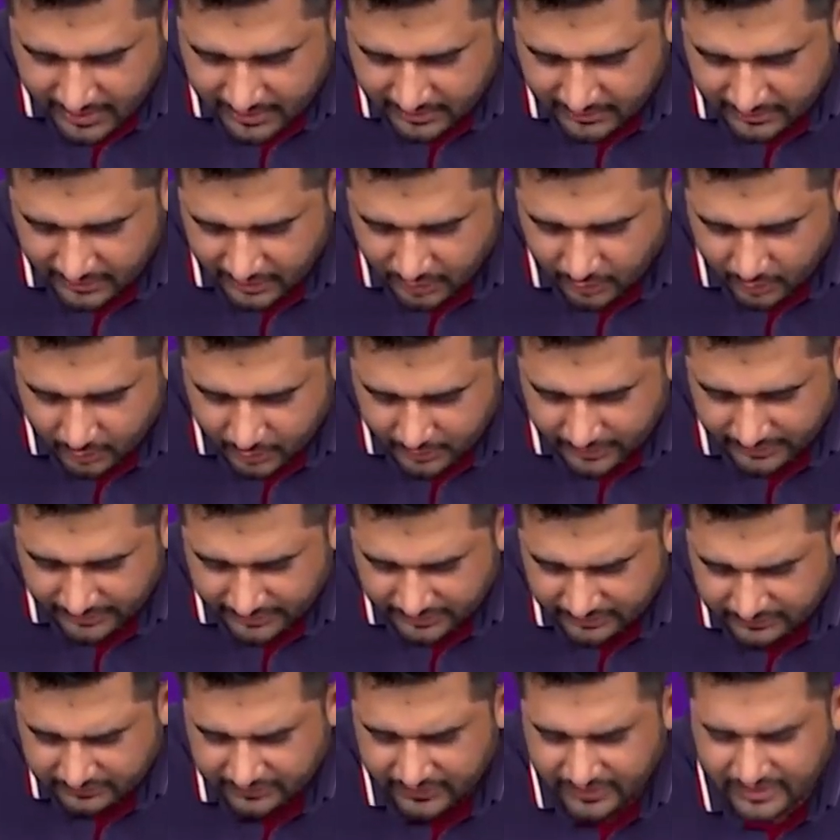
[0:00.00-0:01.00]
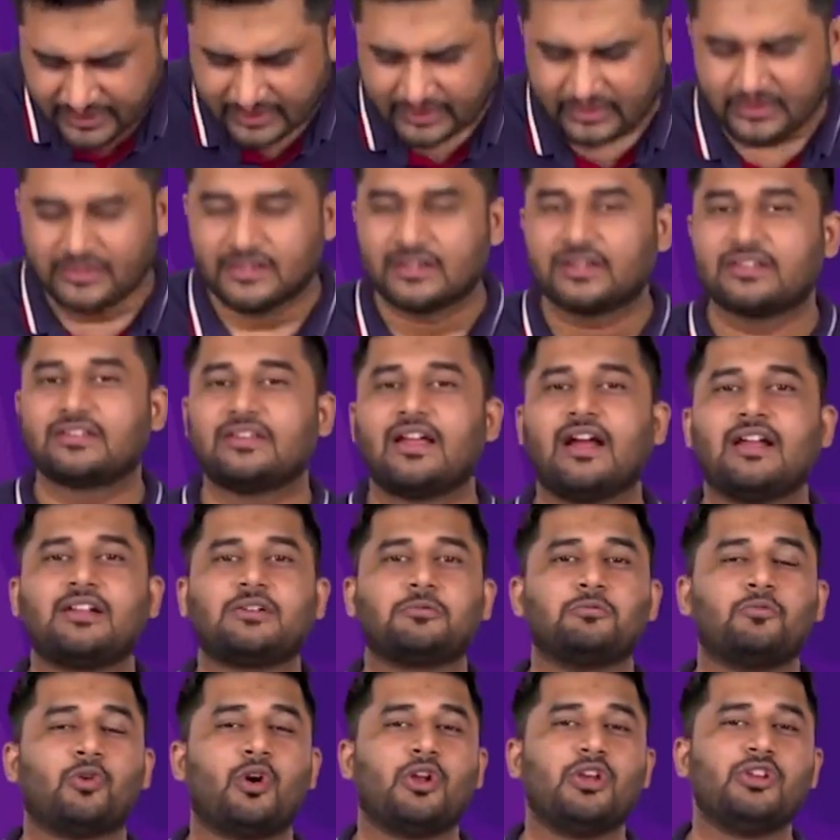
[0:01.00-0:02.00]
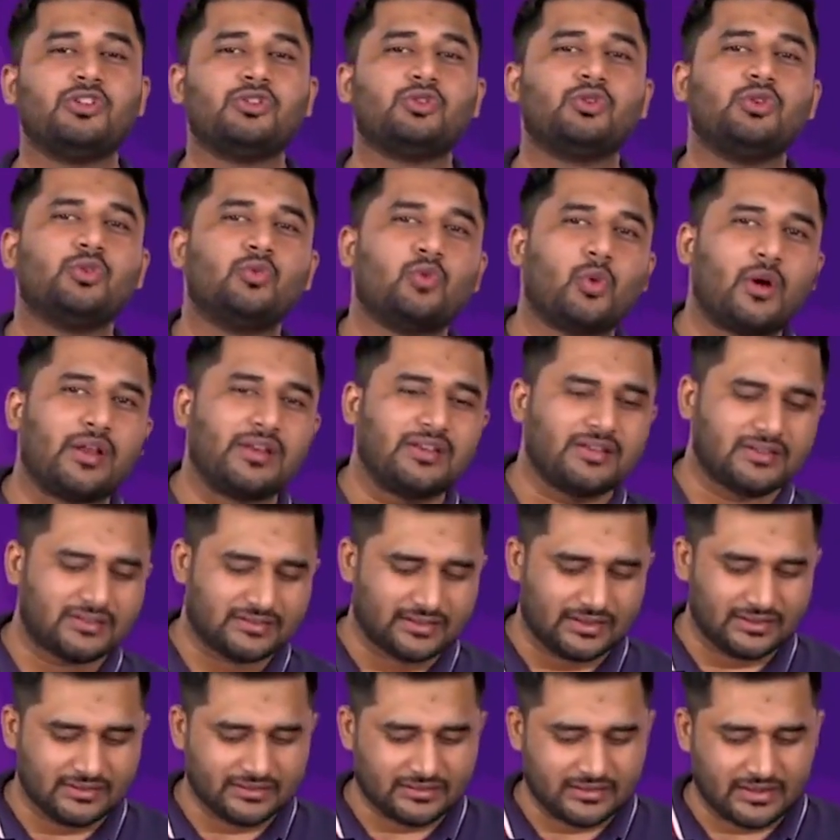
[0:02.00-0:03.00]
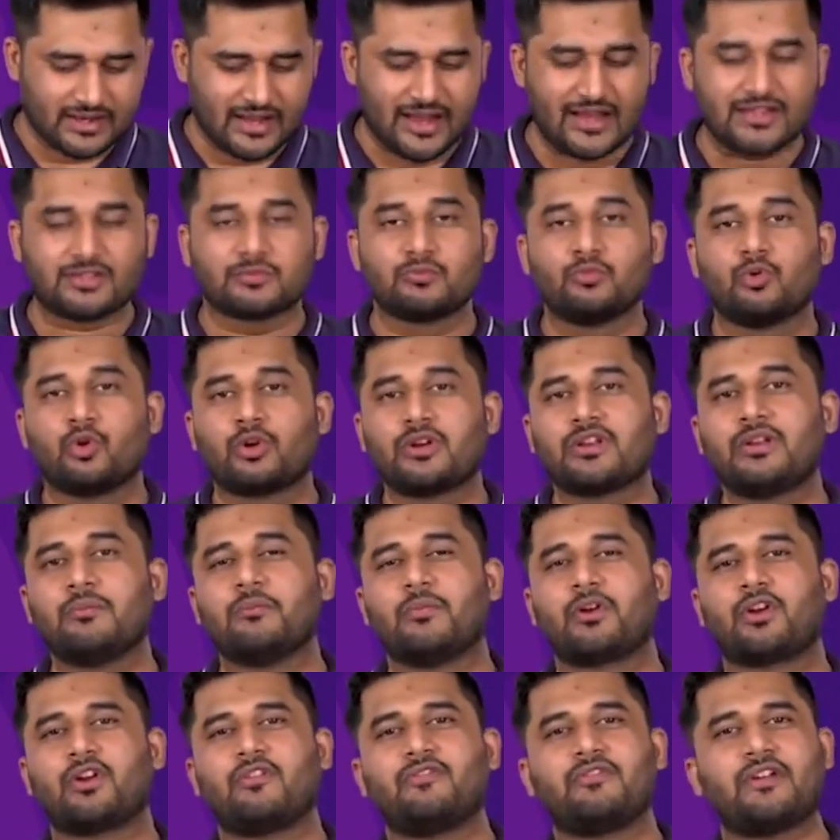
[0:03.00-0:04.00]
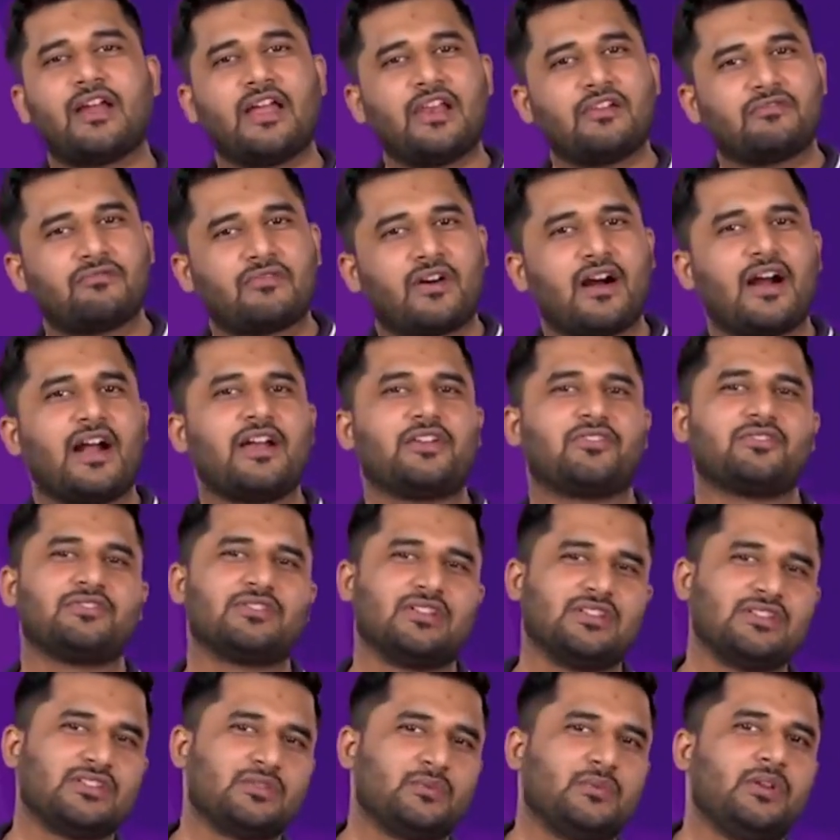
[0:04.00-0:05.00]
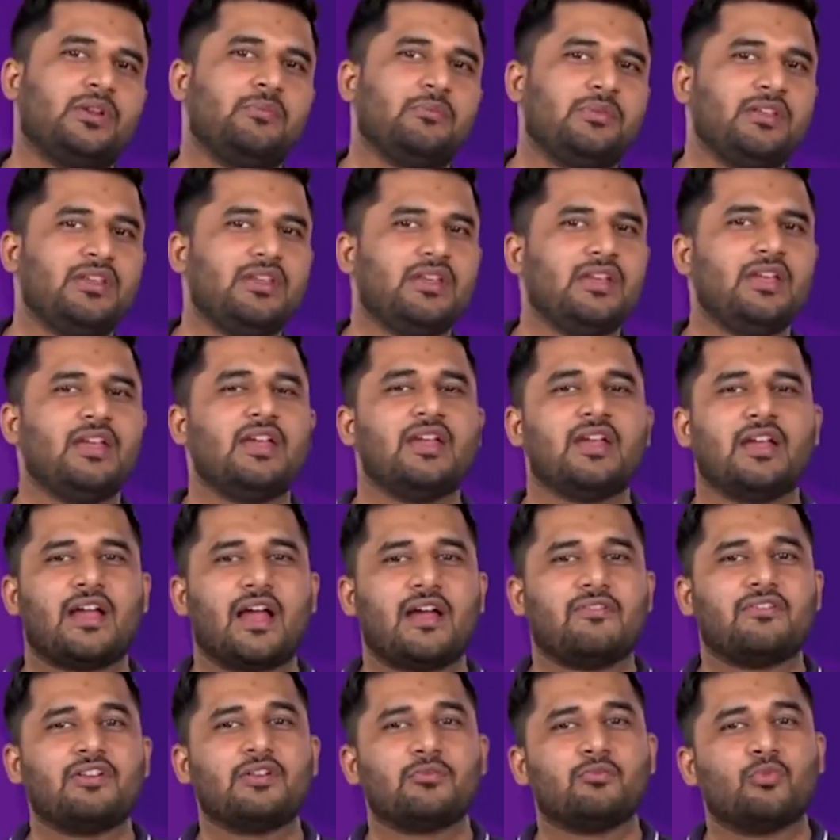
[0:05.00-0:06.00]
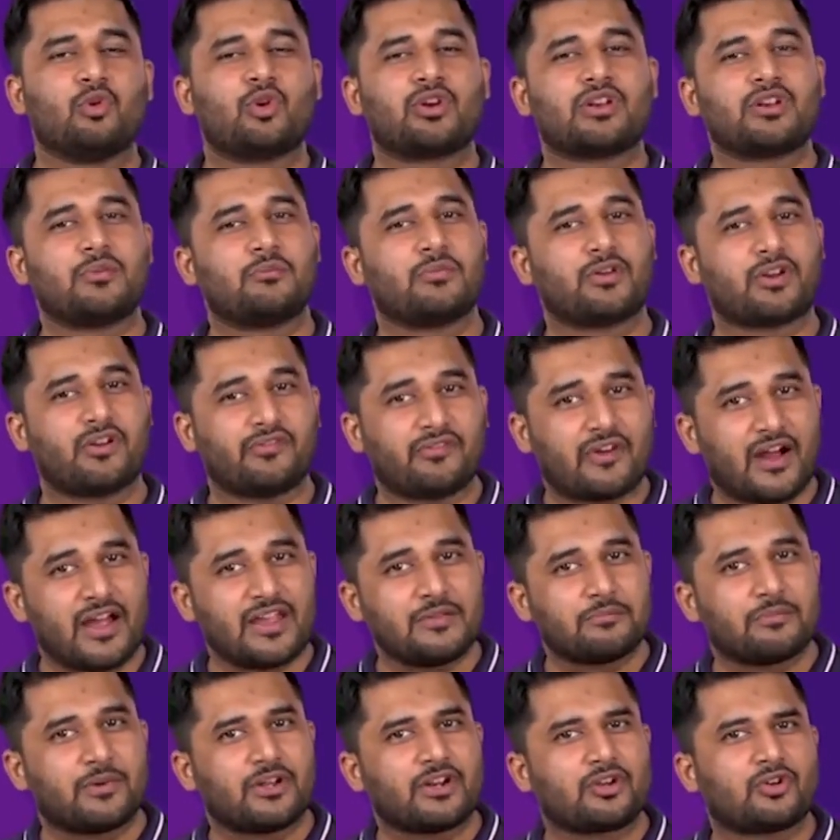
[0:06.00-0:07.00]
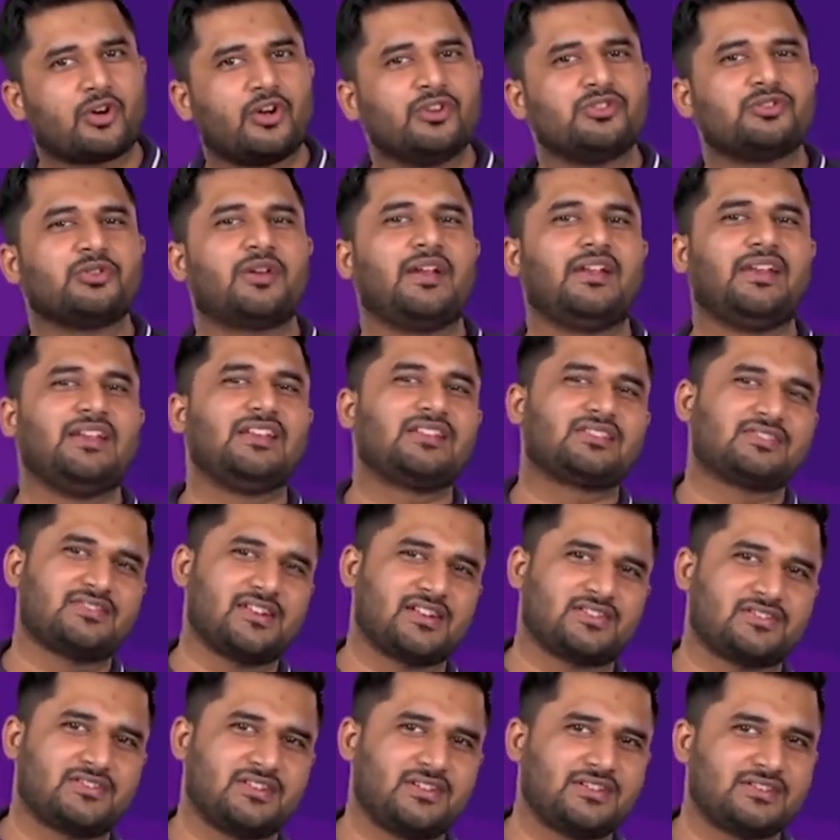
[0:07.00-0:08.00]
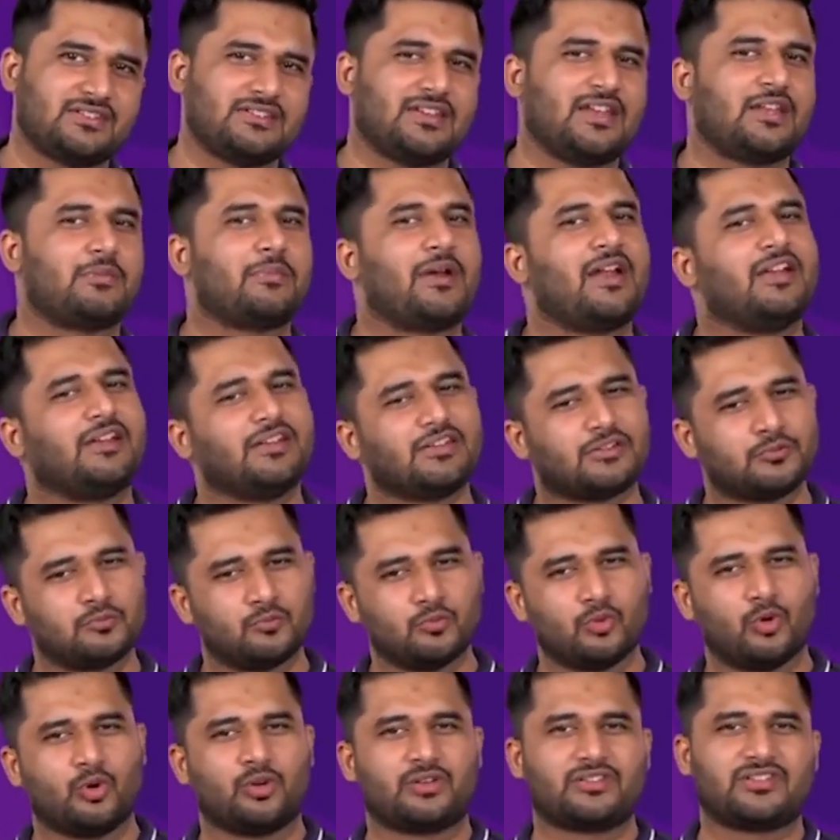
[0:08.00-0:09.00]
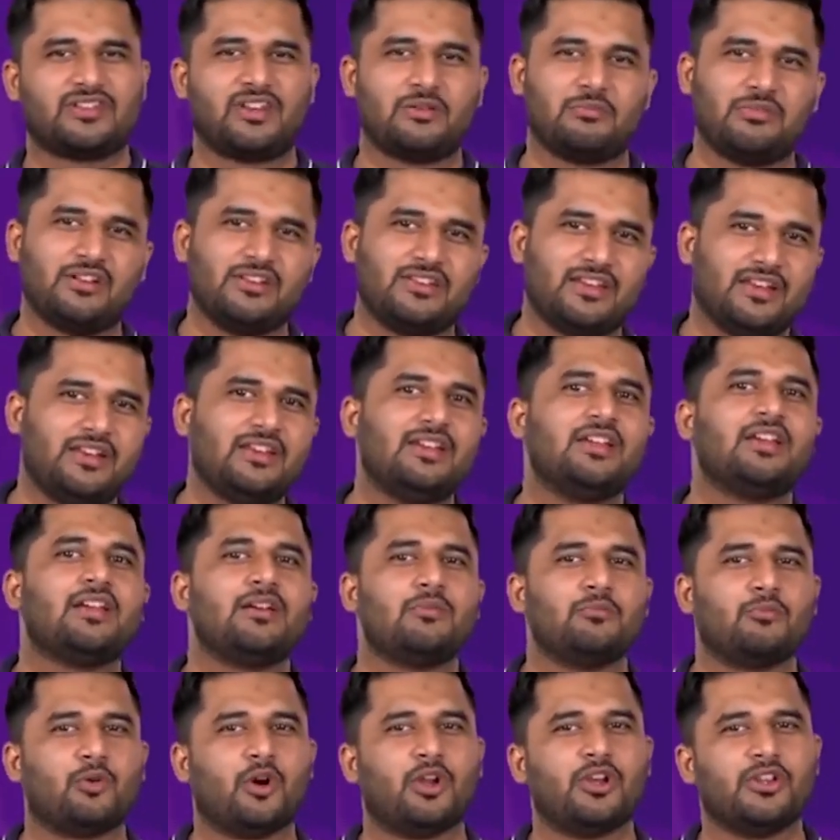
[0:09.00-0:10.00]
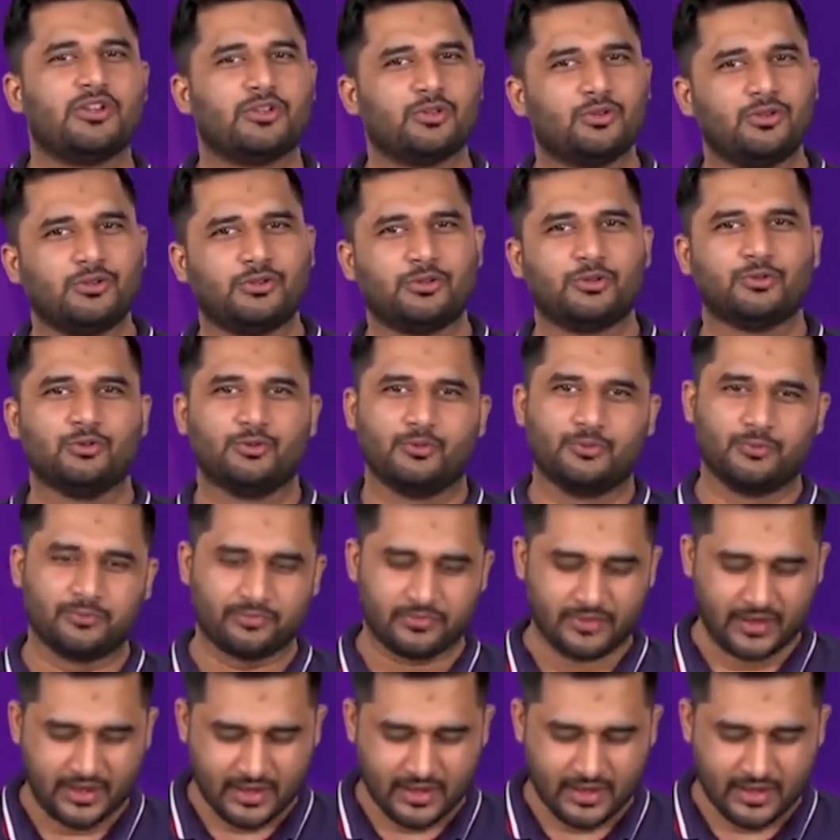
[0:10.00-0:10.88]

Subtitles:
Now it is very clear that molecule 1, since has more number of alpha hydrogens, will be having more number of hyperconjugating structures, thereby it is more stable than molecule 2.